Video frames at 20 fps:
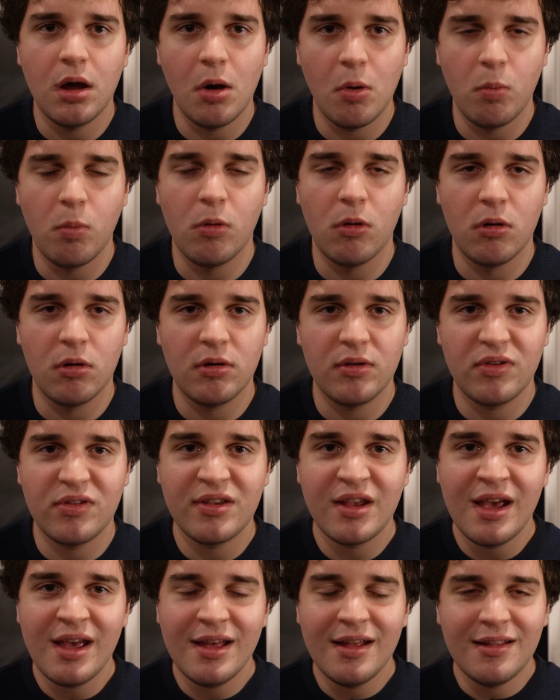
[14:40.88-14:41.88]

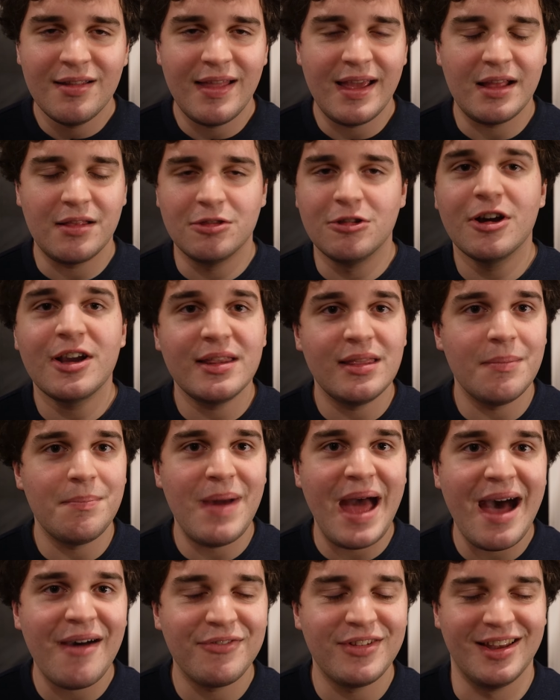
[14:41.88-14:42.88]
awards. Like, look at the
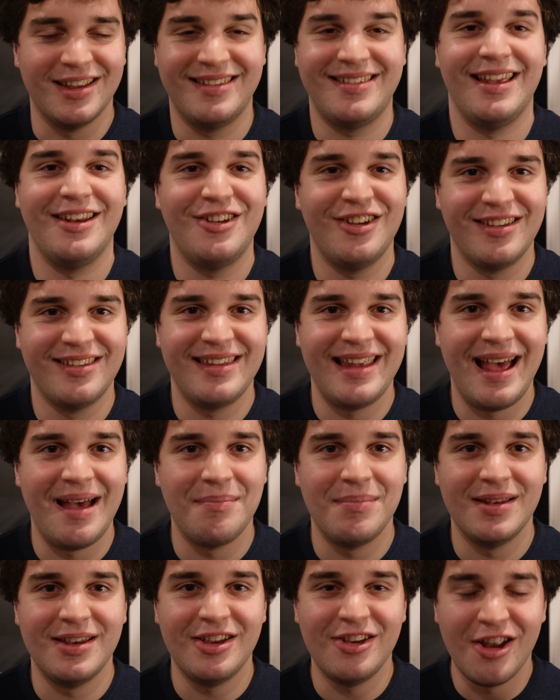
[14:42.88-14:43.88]
BAFTAs that just
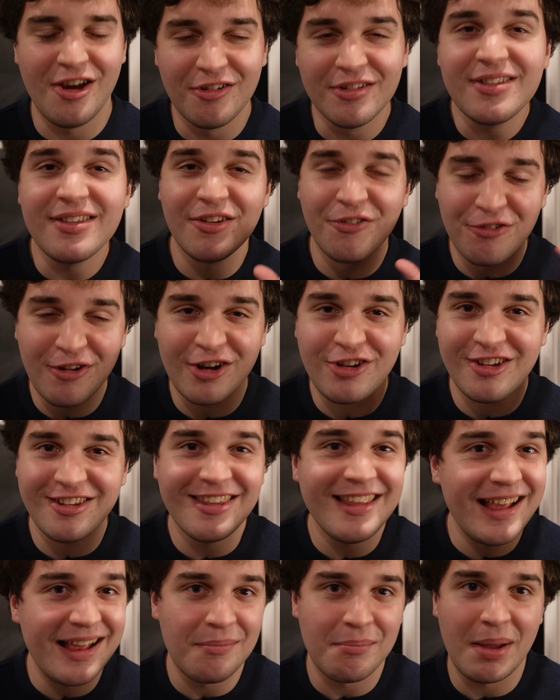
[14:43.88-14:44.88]
happened. You know, it's the
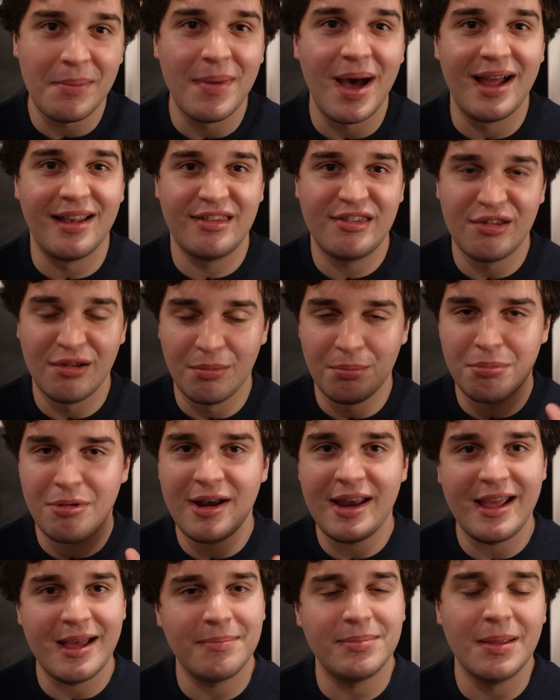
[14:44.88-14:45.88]
freshest thing in my mind, so I'm
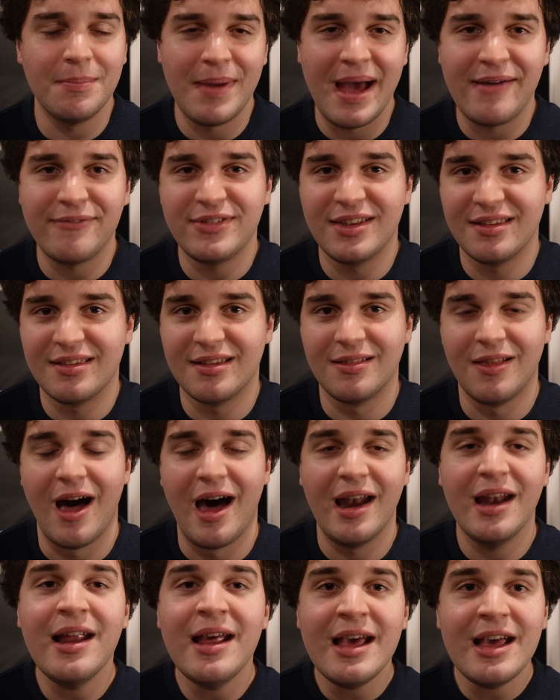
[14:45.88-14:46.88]
bringing up the BAFTAs a
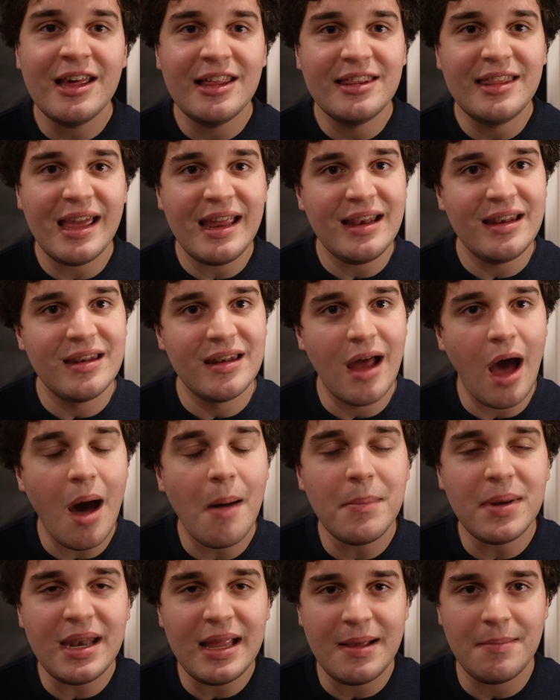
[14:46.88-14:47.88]
lot. They
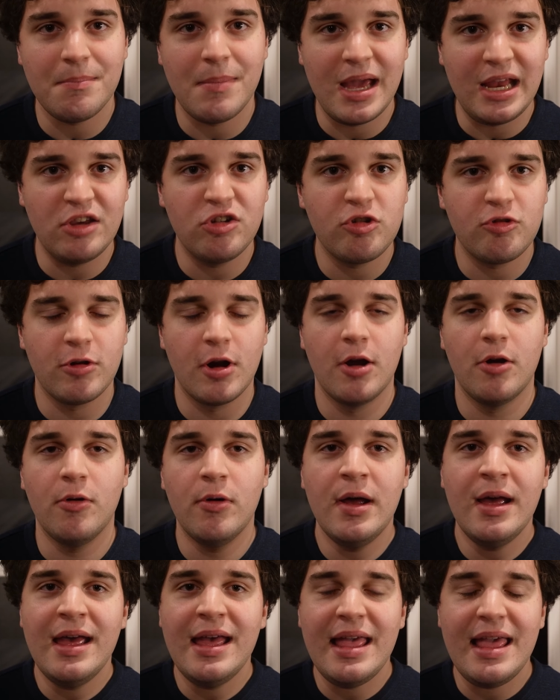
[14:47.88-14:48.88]
nominate Maestro
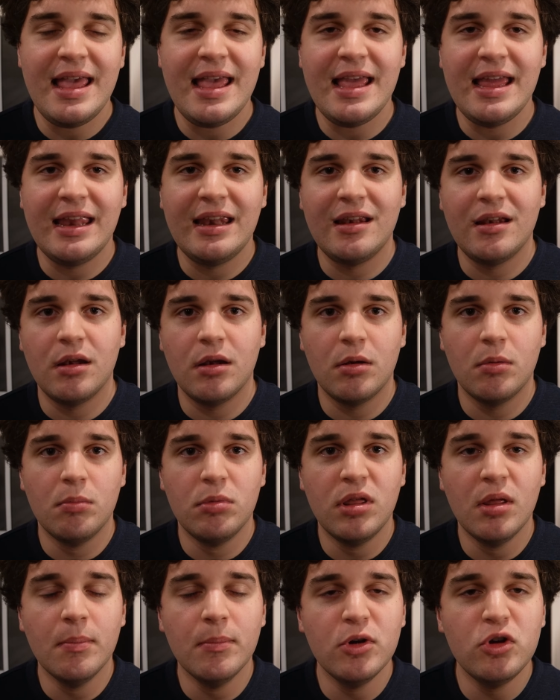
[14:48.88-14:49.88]
in
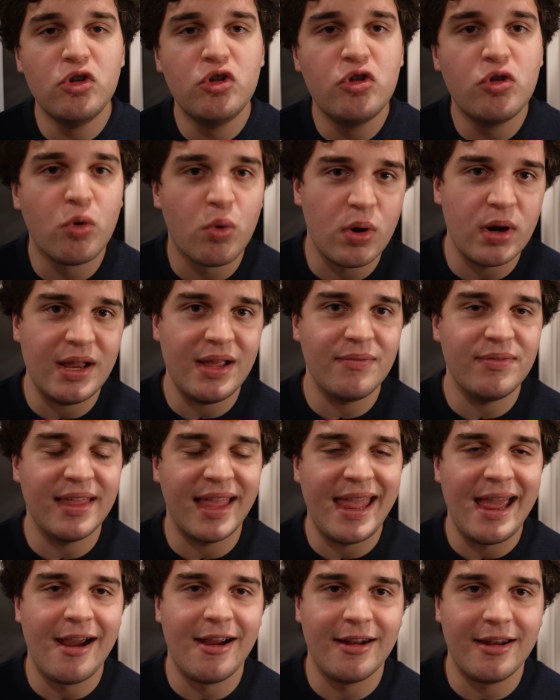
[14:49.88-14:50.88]
the majority of the
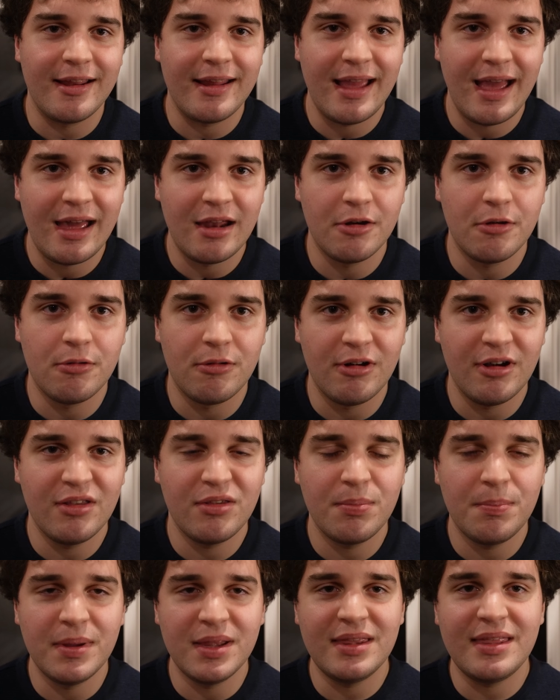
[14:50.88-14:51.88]

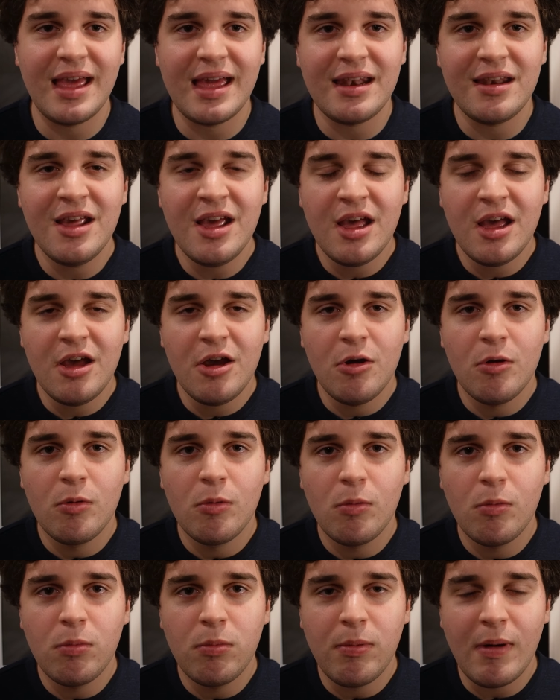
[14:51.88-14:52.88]
categories, but then
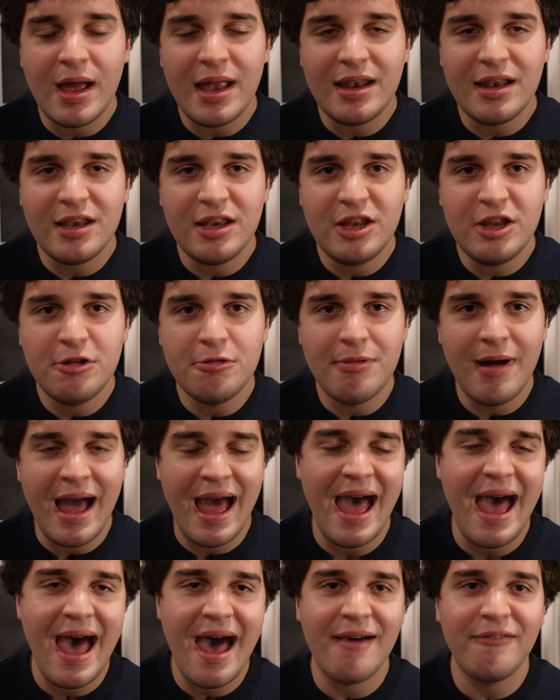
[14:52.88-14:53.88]
when you
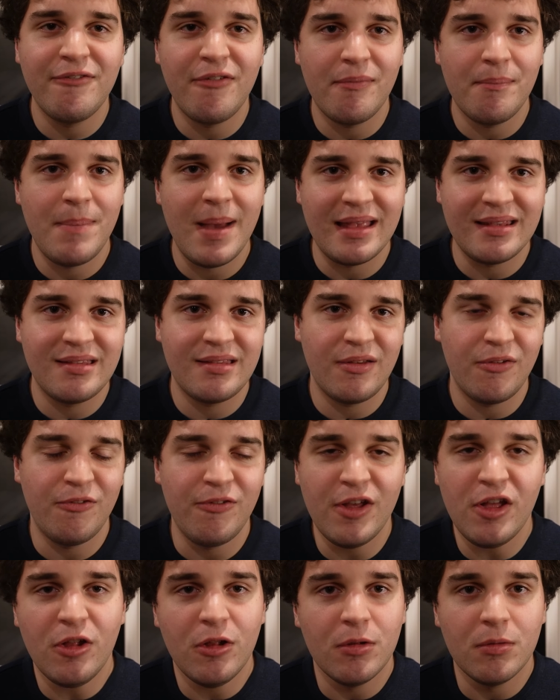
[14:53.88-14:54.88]
have Best
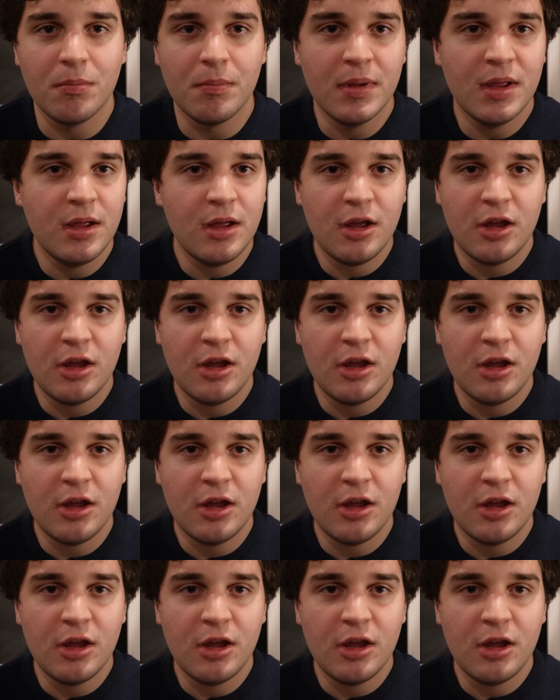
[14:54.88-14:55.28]
Film,